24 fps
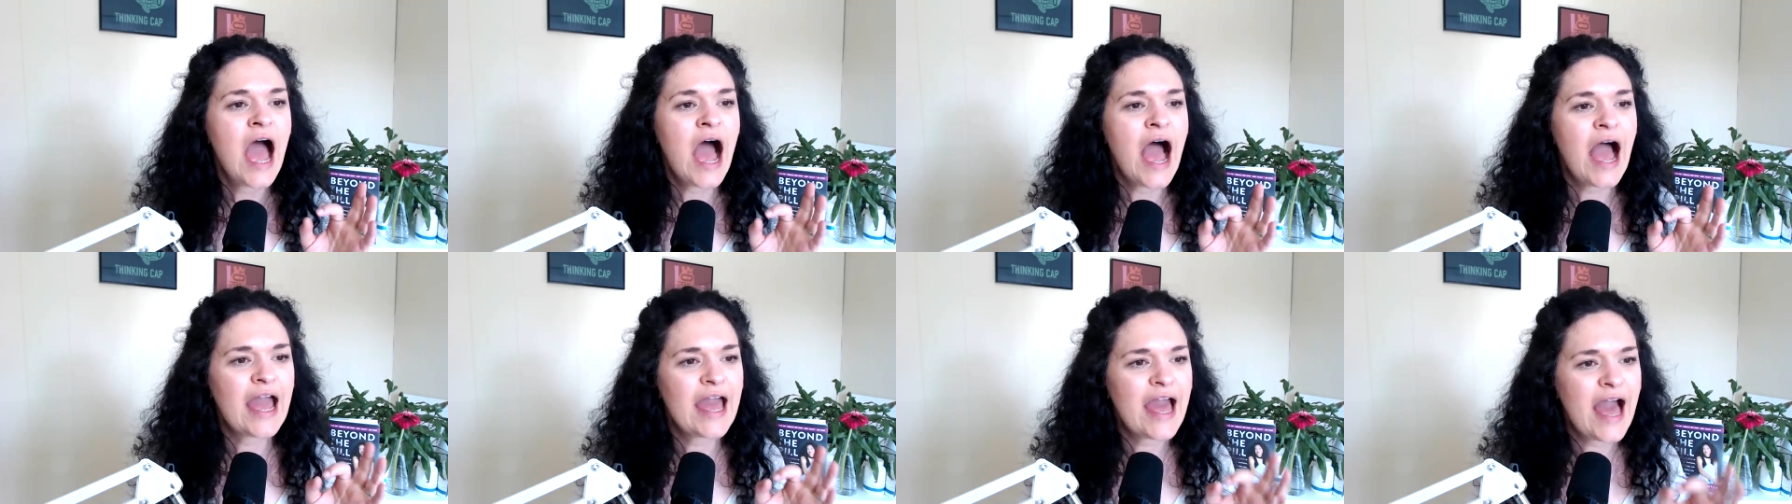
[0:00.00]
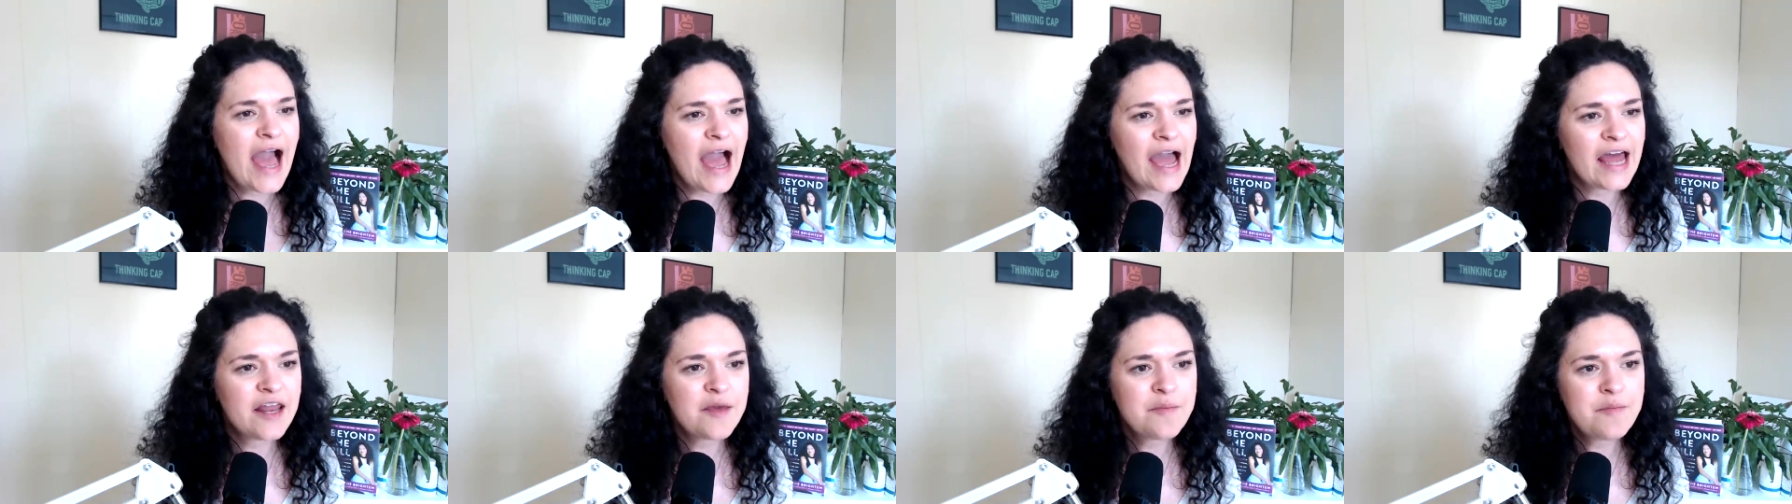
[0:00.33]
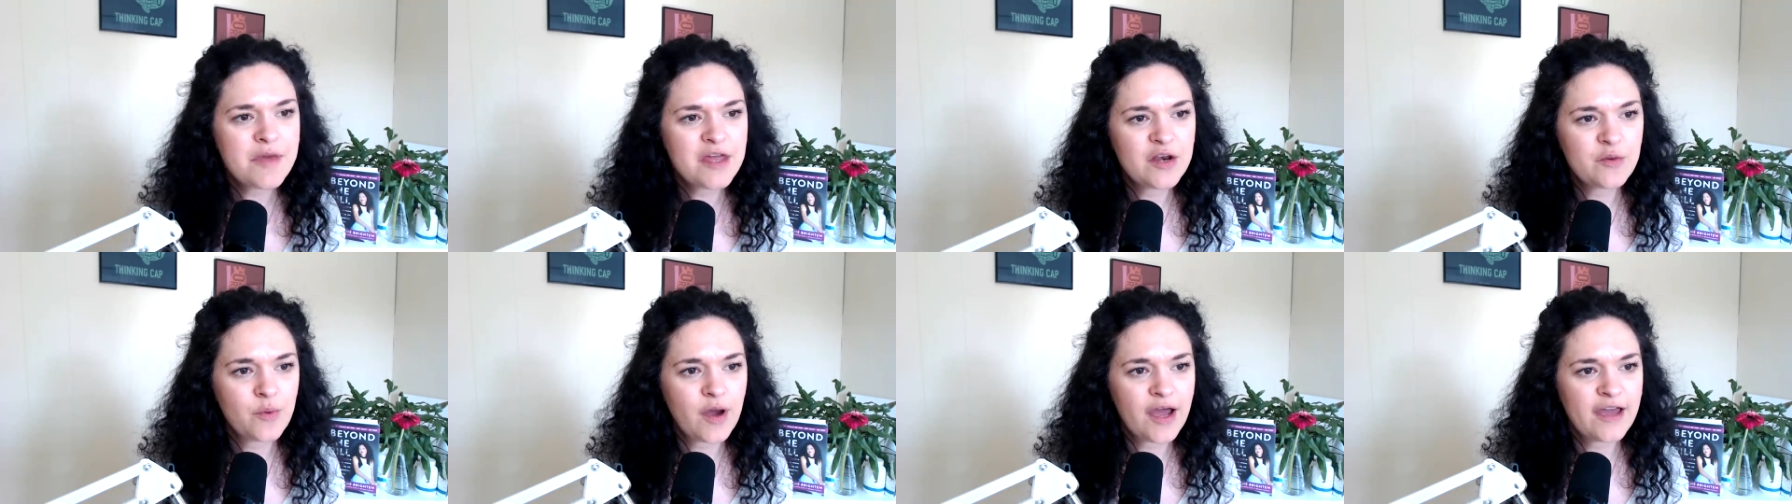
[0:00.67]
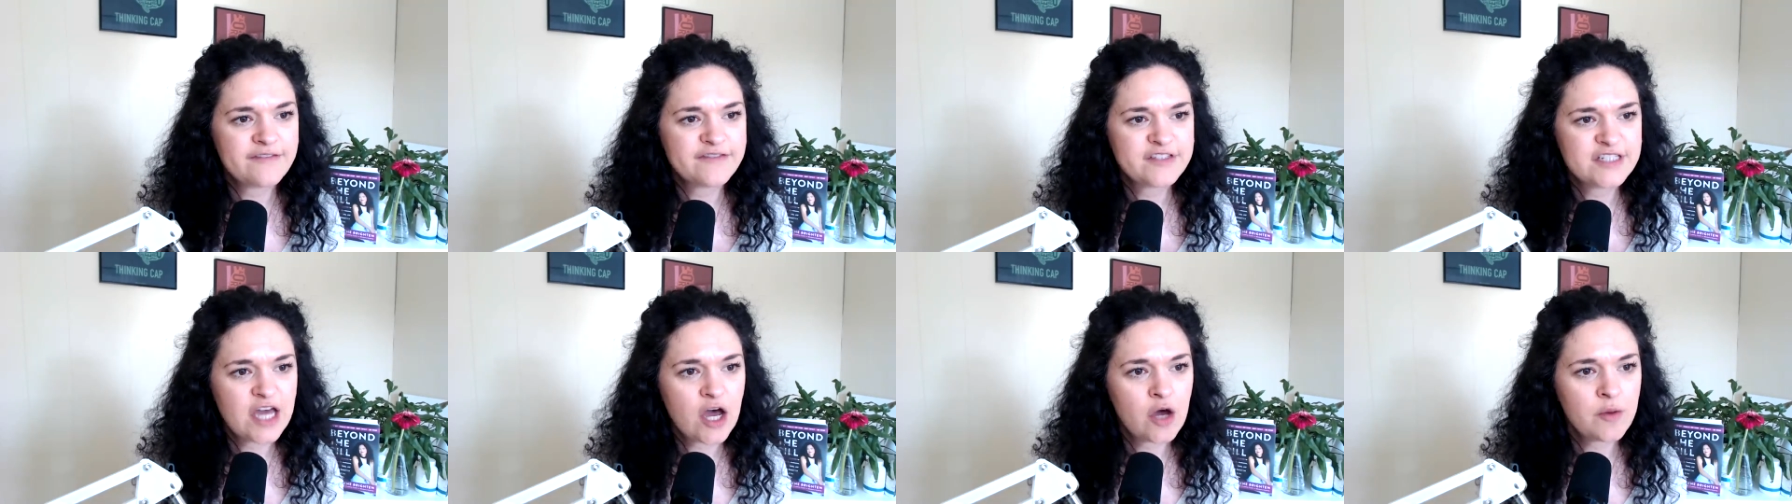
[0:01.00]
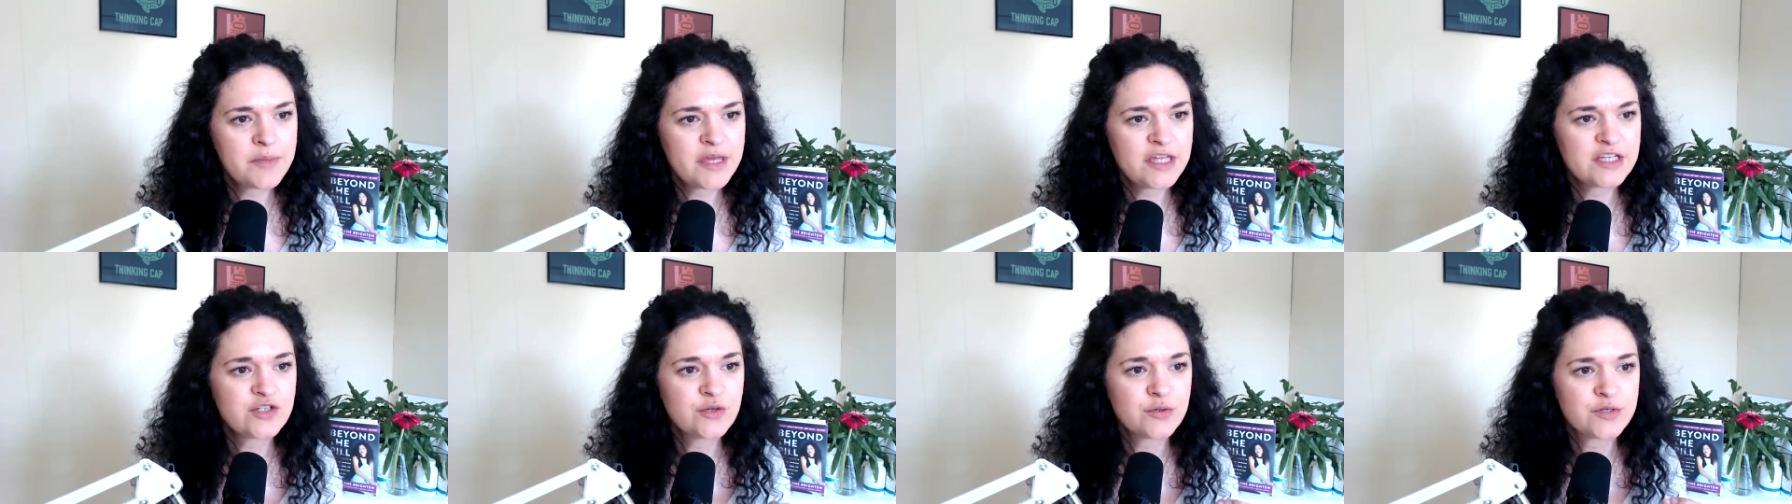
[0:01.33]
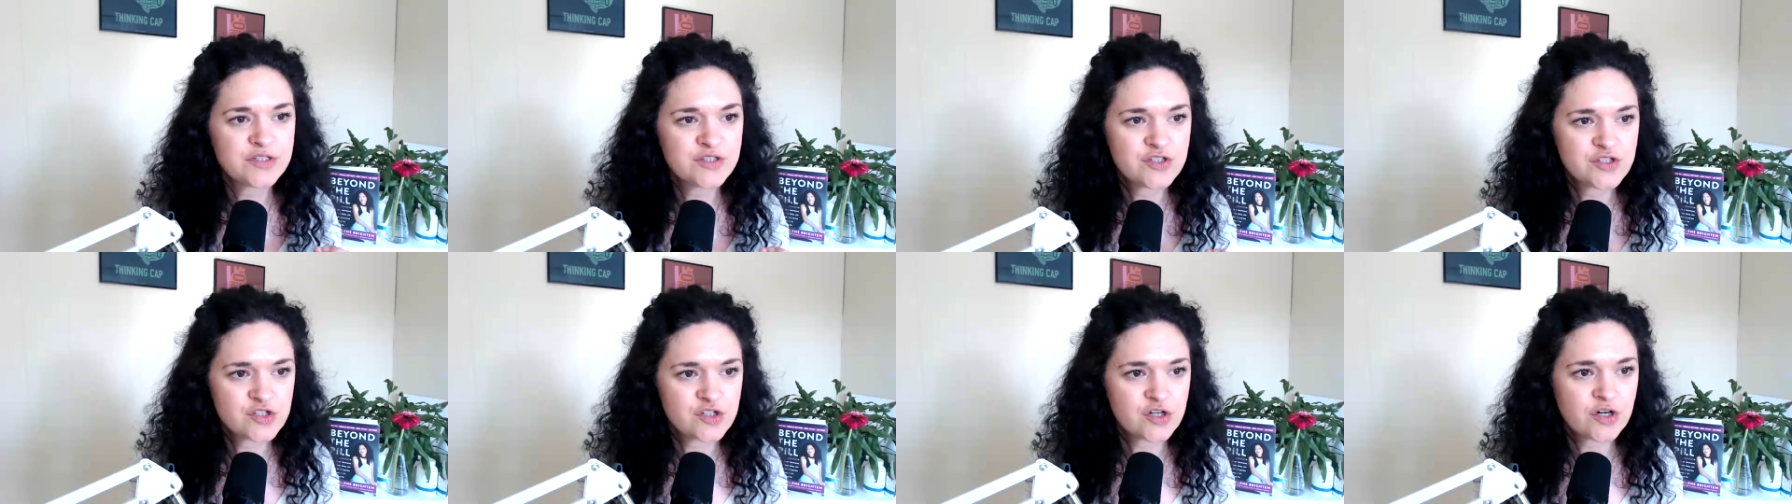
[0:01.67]
I had a midwife tell me to
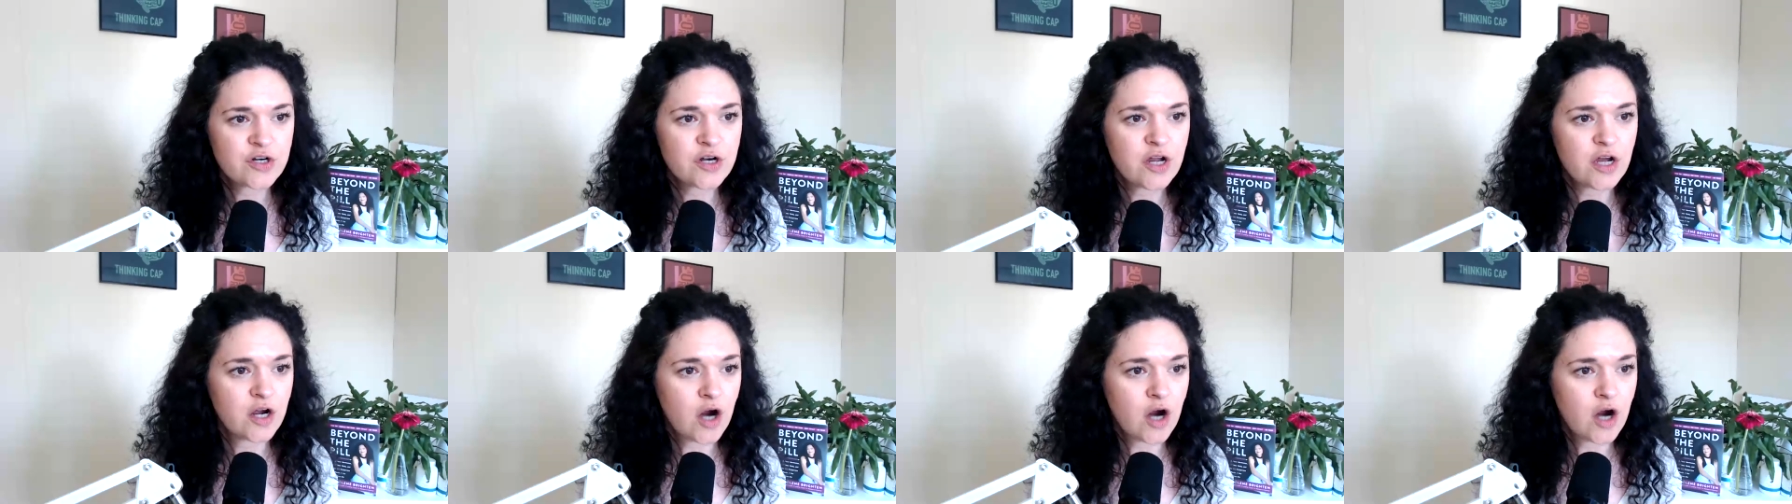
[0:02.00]
insert